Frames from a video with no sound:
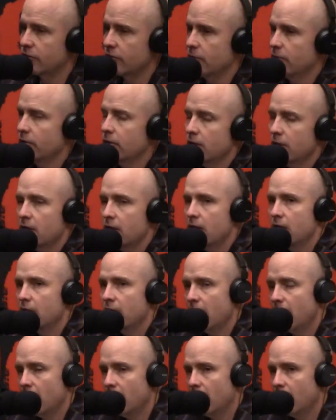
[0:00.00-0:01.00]
doing,
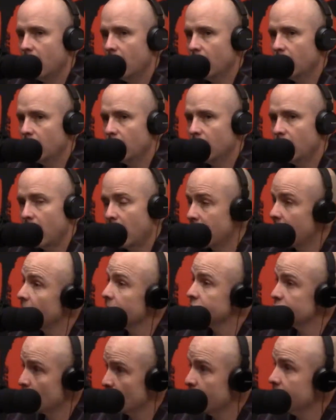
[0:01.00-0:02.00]
I
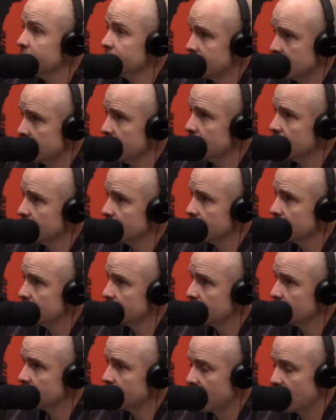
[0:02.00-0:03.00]
got so busy
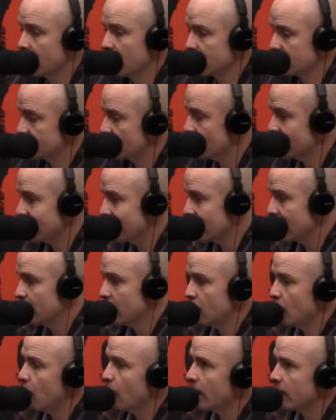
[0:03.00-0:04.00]
that I was starting to get
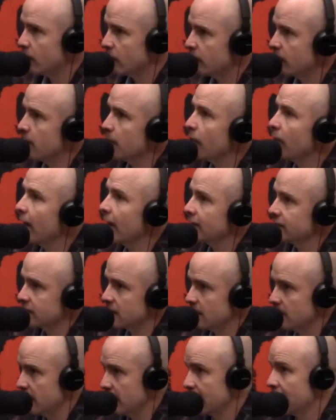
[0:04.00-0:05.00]
annoyed with people
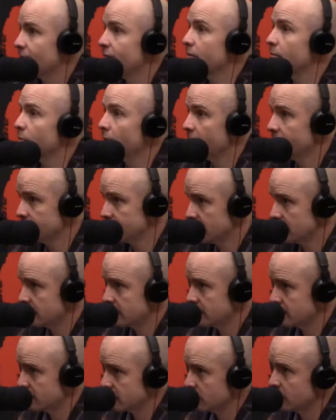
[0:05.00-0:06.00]
asking me to give them
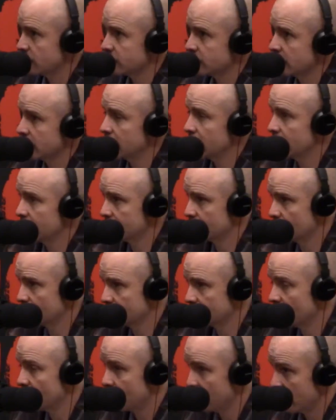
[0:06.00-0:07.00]
prices and so this sort of
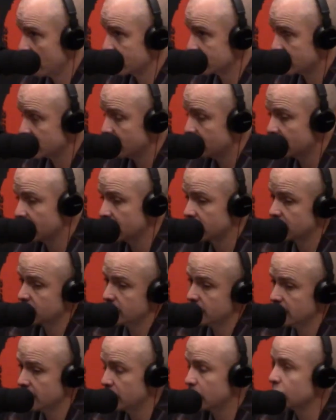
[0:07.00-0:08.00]
stuff, or asking
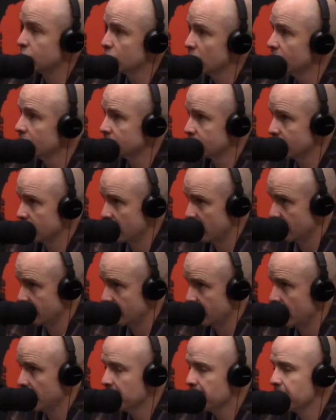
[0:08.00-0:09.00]
me to do service for them,
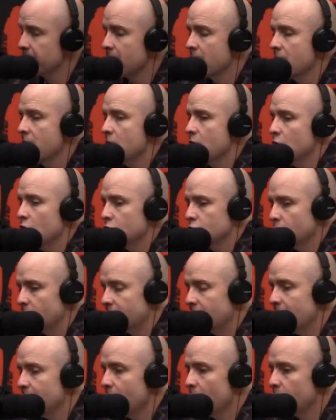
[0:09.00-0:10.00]
right? So I
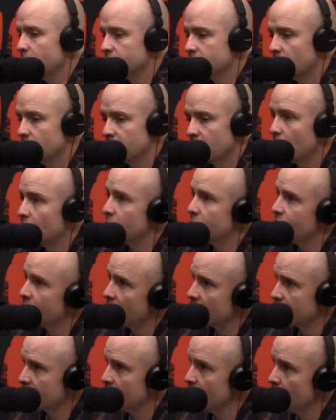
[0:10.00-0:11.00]
came up with something called the
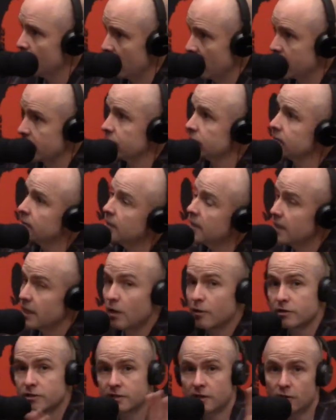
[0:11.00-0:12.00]
fuck you price.
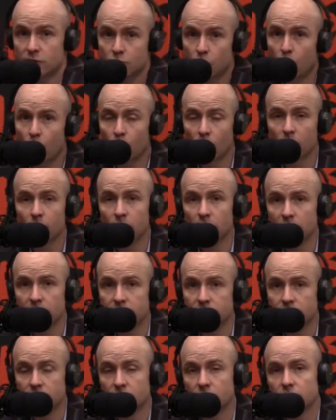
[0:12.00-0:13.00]
Now this sounds horrible,
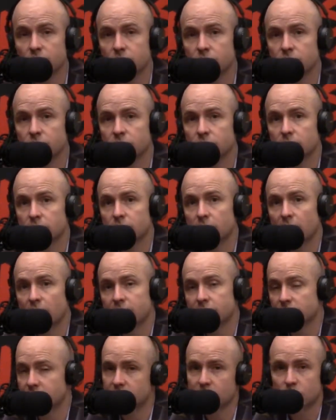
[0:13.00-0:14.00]
listeners.
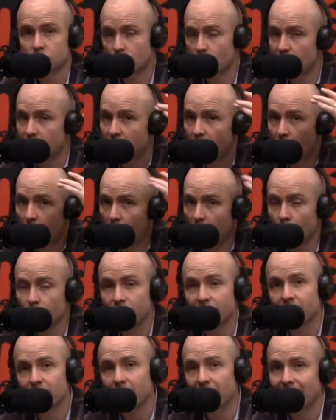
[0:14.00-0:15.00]
That's what I called
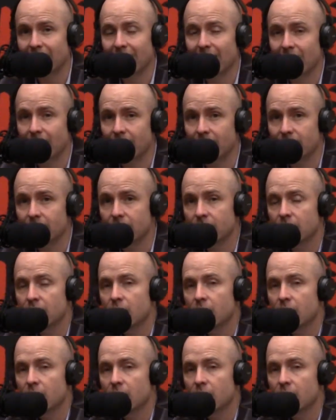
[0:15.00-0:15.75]
it in my head.